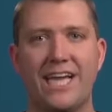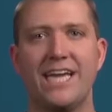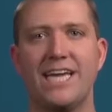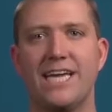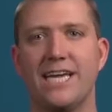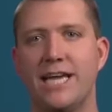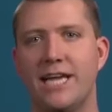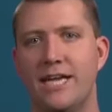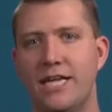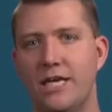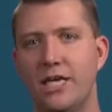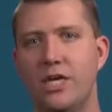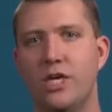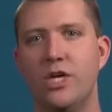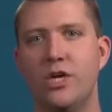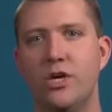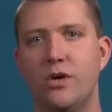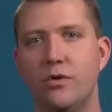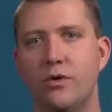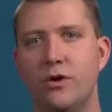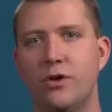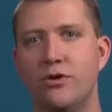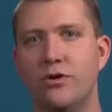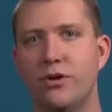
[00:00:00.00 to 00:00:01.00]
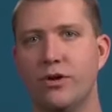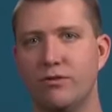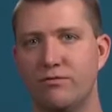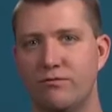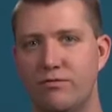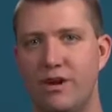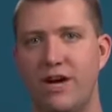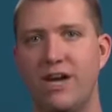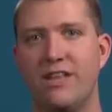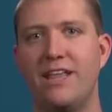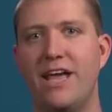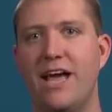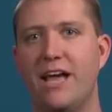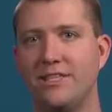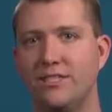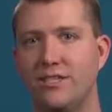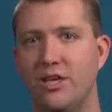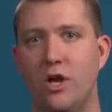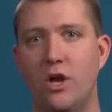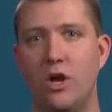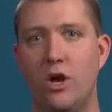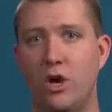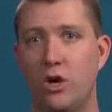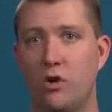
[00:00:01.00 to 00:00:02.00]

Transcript: like an EQ, and you're going to find that